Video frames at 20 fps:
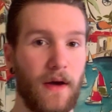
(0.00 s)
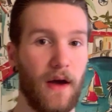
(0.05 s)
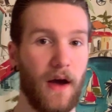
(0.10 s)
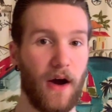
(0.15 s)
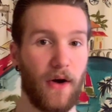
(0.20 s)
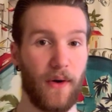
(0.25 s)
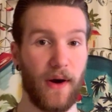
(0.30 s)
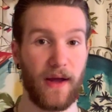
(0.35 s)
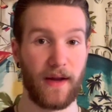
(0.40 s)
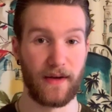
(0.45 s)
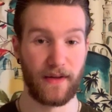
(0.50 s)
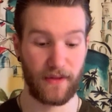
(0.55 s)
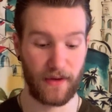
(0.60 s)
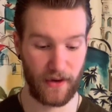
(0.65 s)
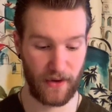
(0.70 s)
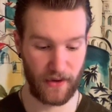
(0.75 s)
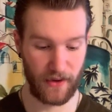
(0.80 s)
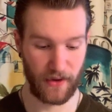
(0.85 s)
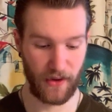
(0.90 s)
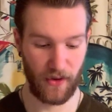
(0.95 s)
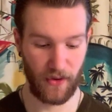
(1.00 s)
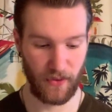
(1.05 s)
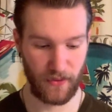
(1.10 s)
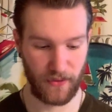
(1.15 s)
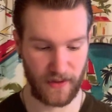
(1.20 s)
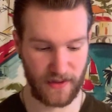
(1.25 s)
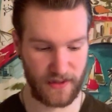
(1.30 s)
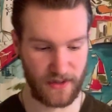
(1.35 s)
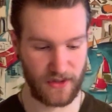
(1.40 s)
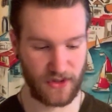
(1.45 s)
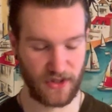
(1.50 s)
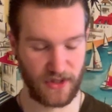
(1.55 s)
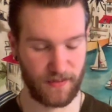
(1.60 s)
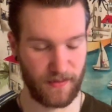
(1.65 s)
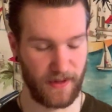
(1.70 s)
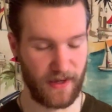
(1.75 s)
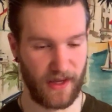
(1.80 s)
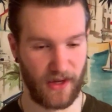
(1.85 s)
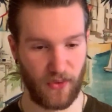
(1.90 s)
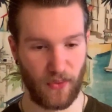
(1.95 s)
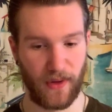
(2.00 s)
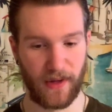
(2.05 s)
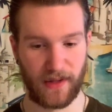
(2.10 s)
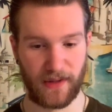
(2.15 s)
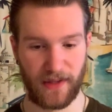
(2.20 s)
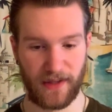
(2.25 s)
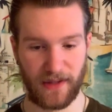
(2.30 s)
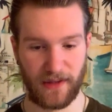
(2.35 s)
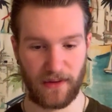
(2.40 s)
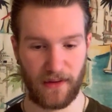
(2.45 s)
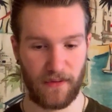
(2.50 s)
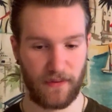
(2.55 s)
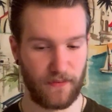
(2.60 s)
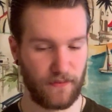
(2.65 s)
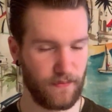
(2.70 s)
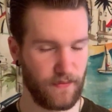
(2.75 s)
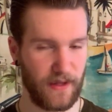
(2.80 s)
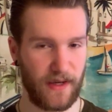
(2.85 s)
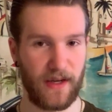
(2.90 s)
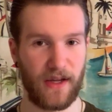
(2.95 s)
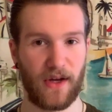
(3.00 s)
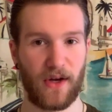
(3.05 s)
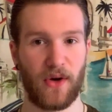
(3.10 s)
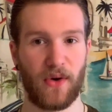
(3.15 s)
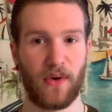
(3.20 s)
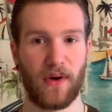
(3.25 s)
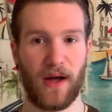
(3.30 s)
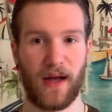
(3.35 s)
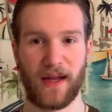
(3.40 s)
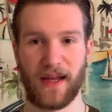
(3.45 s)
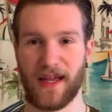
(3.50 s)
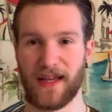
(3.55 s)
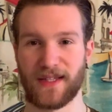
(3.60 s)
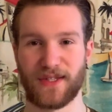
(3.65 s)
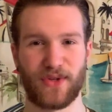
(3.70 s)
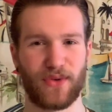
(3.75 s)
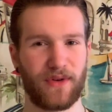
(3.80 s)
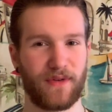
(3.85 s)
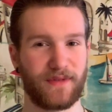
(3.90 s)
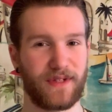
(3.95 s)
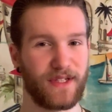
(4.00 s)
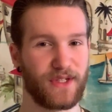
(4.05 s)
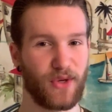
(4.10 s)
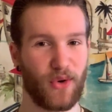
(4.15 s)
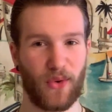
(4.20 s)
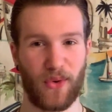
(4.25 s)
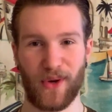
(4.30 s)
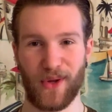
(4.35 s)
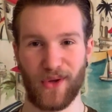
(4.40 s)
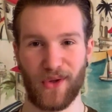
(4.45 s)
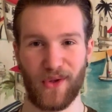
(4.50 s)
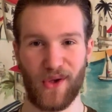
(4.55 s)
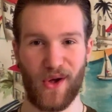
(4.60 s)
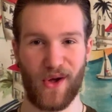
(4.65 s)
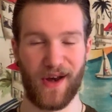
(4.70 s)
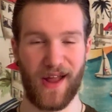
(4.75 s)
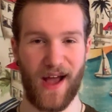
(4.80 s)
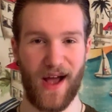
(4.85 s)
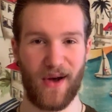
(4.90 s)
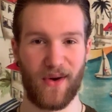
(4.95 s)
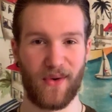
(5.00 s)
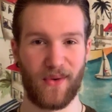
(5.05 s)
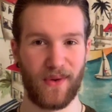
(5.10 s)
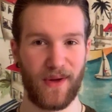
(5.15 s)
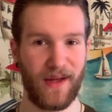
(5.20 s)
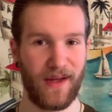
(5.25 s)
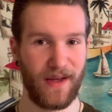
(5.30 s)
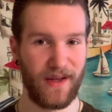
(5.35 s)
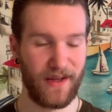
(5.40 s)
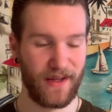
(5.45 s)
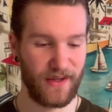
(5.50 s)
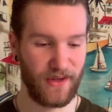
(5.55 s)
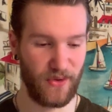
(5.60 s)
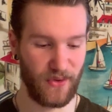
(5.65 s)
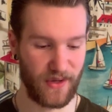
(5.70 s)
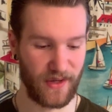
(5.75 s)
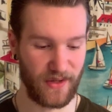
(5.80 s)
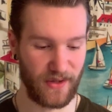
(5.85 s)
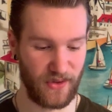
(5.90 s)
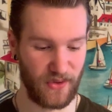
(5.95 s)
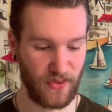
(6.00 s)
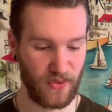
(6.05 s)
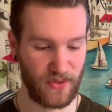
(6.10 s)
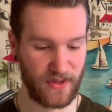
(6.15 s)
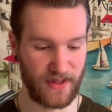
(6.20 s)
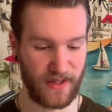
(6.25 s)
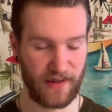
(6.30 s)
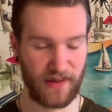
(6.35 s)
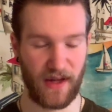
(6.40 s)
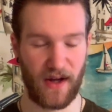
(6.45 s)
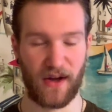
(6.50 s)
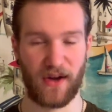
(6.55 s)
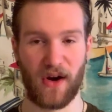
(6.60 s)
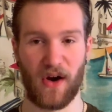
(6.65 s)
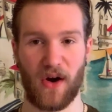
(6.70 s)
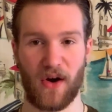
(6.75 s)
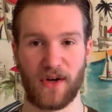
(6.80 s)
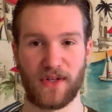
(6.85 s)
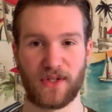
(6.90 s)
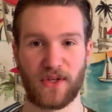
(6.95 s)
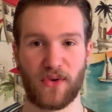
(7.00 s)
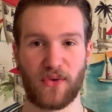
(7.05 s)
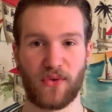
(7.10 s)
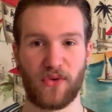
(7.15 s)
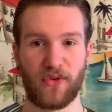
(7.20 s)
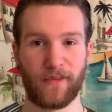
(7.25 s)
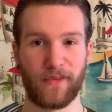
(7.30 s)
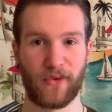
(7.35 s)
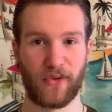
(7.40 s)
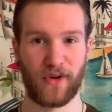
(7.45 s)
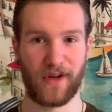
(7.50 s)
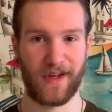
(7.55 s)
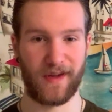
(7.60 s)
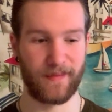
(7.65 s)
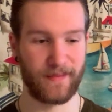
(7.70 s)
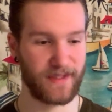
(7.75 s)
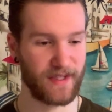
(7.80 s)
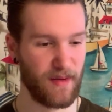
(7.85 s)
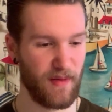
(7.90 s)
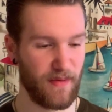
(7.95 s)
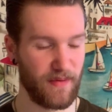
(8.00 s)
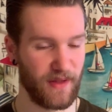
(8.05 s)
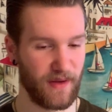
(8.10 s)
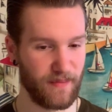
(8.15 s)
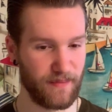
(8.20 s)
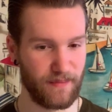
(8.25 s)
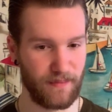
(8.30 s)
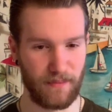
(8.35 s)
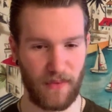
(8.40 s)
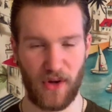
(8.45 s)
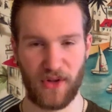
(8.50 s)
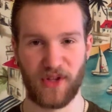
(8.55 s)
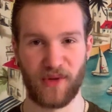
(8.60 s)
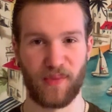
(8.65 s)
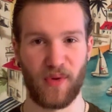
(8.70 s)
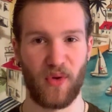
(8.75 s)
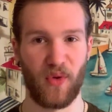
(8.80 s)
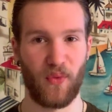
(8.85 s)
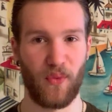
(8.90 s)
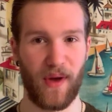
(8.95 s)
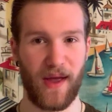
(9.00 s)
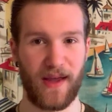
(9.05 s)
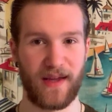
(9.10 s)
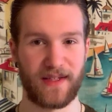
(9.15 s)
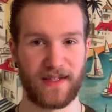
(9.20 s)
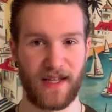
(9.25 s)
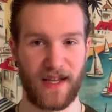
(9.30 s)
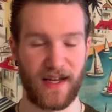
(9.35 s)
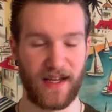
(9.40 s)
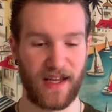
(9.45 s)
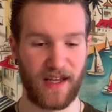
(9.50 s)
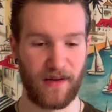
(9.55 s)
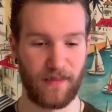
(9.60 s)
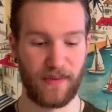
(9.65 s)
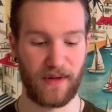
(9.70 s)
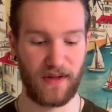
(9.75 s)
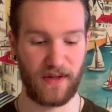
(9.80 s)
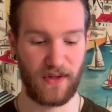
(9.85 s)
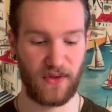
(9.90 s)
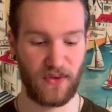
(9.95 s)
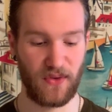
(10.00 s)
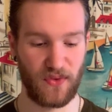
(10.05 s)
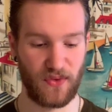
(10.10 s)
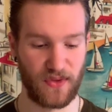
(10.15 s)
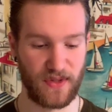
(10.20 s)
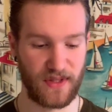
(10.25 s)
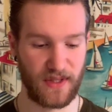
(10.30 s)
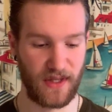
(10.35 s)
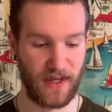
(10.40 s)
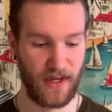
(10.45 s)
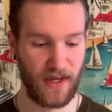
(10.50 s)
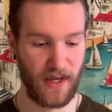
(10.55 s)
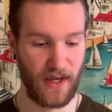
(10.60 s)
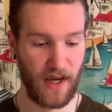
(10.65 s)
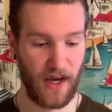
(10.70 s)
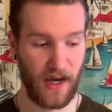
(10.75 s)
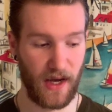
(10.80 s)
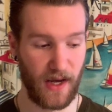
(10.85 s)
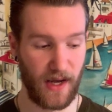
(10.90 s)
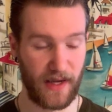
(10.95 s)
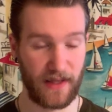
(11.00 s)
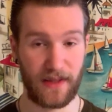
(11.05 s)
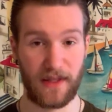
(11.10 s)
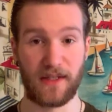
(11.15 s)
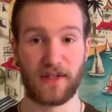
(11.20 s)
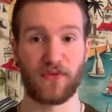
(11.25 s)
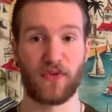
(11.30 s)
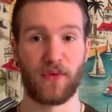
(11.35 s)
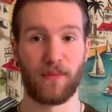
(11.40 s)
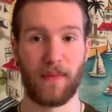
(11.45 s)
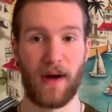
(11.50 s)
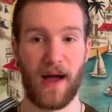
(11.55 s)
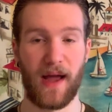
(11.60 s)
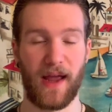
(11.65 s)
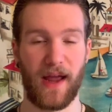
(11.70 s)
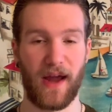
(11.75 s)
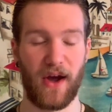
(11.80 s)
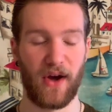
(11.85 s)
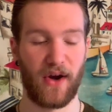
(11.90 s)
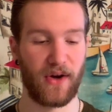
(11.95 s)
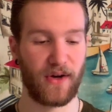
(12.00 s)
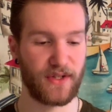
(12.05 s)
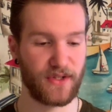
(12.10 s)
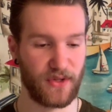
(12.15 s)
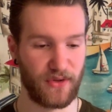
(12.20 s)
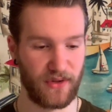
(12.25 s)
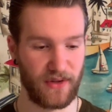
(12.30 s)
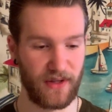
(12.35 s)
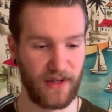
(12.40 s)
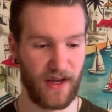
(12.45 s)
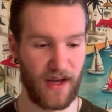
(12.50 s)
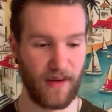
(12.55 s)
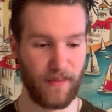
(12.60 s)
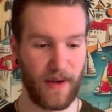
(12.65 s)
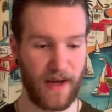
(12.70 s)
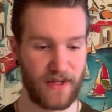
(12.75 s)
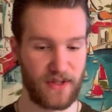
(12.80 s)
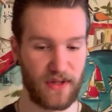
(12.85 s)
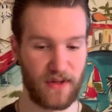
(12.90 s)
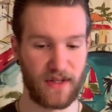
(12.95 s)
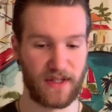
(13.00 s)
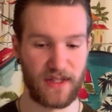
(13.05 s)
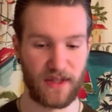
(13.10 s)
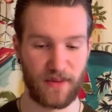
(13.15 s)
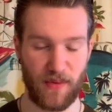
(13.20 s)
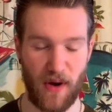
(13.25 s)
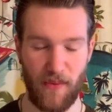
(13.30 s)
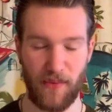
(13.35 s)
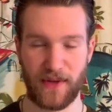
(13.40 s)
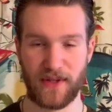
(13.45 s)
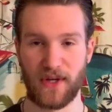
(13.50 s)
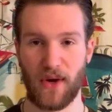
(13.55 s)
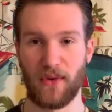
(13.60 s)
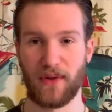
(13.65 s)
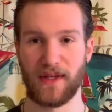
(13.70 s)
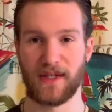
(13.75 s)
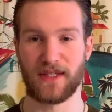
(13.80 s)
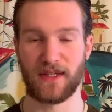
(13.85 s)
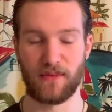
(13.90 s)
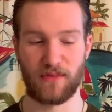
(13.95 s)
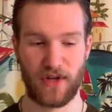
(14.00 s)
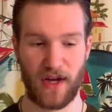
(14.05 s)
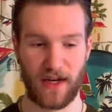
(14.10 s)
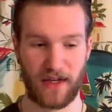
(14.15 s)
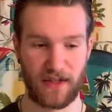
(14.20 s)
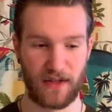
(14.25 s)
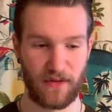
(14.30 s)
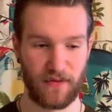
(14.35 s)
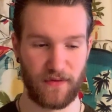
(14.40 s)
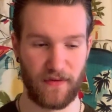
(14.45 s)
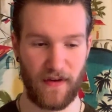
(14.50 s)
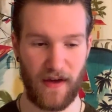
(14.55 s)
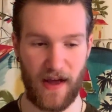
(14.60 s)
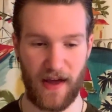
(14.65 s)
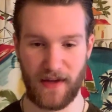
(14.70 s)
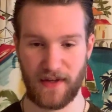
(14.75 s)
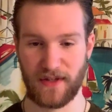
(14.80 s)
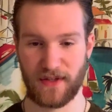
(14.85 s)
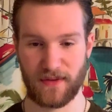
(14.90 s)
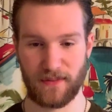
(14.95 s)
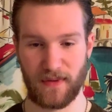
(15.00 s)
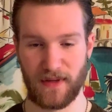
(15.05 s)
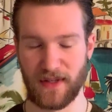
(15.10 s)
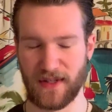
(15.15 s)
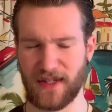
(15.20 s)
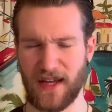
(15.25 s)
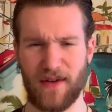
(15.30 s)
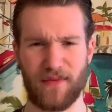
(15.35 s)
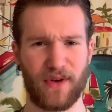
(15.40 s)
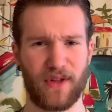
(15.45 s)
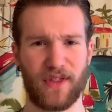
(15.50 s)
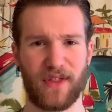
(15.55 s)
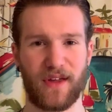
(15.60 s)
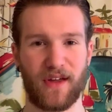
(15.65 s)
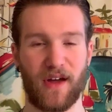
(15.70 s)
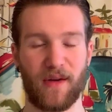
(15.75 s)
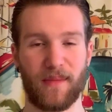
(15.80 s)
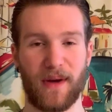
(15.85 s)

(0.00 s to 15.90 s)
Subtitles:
All right, there you go. This has just been a quick little video, I guess, sort of tutorial on how you can use the Lockhart's Groom Cream, some of the multiple ways that it can be used, at least for my hair. Certainly, I imagine this is probably totally subjective, as is everything